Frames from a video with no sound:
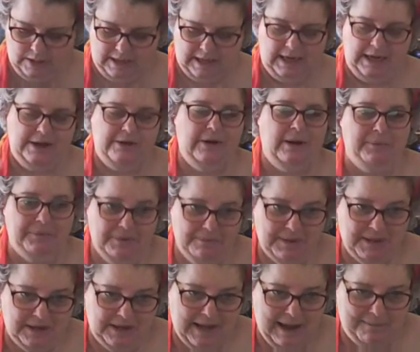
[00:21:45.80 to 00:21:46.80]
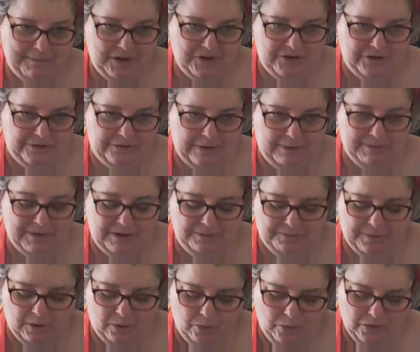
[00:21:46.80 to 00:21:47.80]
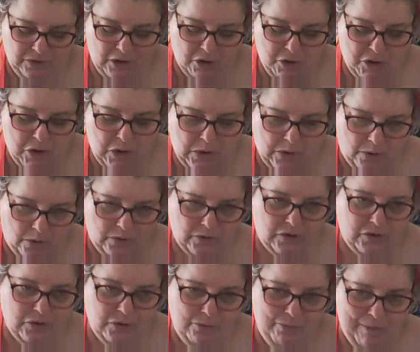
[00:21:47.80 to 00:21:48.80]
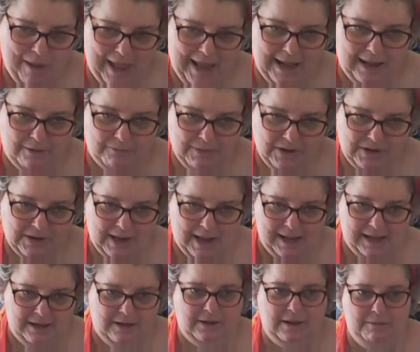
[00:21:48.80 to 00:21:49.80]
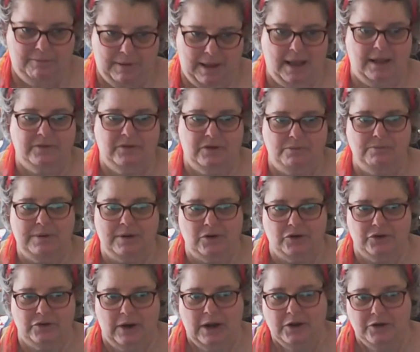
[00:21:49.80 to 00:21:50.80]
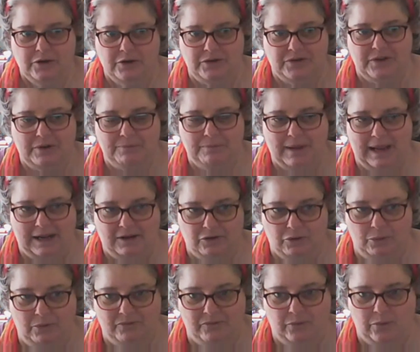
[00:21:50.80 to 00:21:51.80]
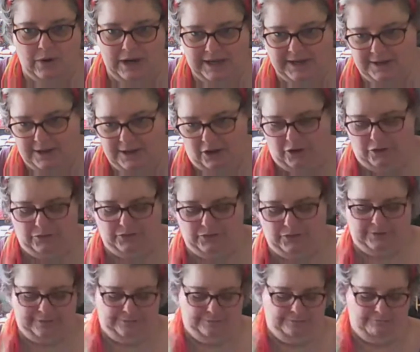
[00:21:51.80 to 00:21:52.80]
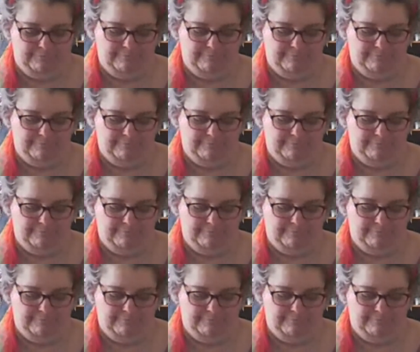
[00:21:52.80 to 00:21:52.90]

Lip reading: clear up some of the damage that Trump did, but also not to make mistakes that past administrations have made, to avoid those.